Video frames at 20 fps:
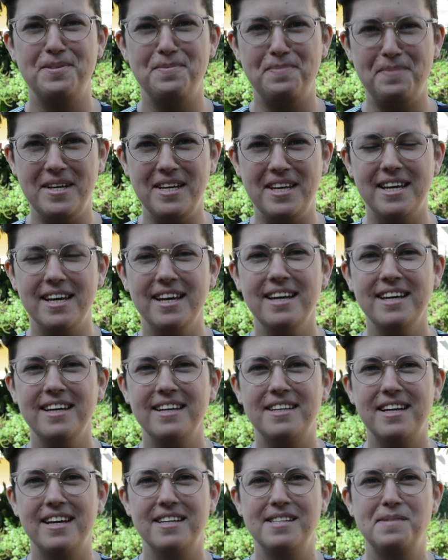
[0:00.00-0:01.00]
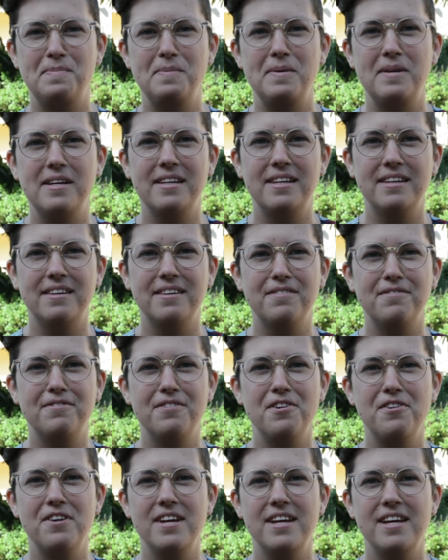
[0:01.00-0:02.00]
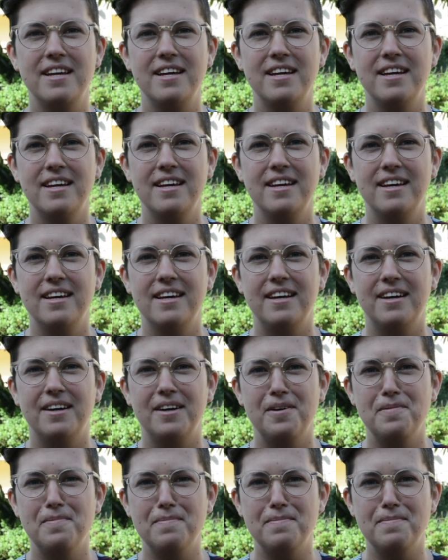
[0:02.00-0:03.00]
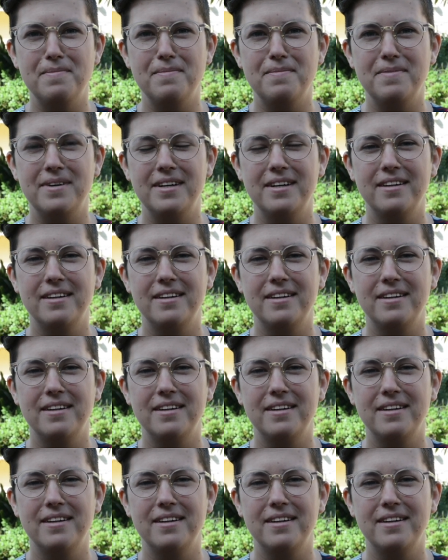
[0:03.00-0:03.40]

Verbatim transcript: to be here, it has been a very um,